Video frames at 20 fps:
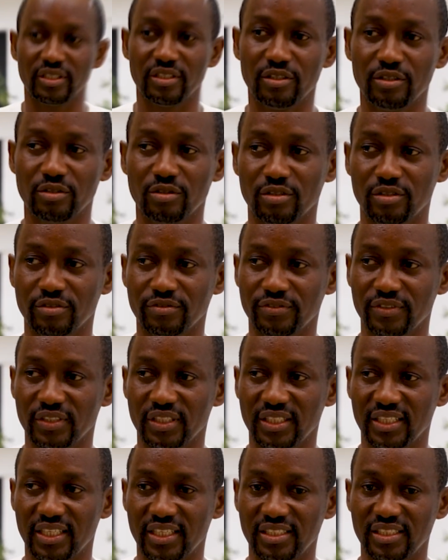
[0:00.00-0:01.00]
A lot of
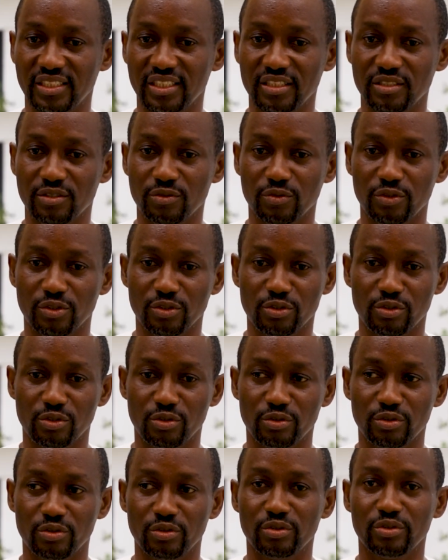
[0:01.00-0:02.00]
Nigerians want
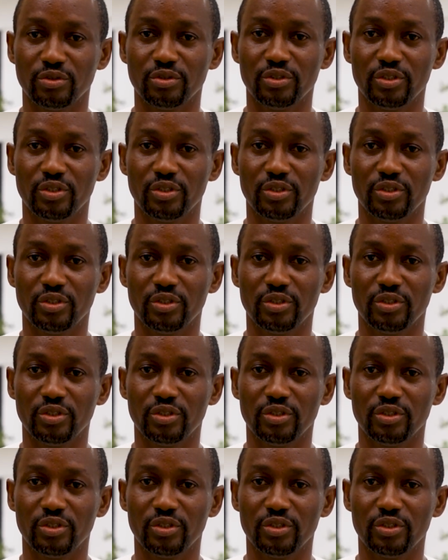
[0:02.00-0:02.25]
to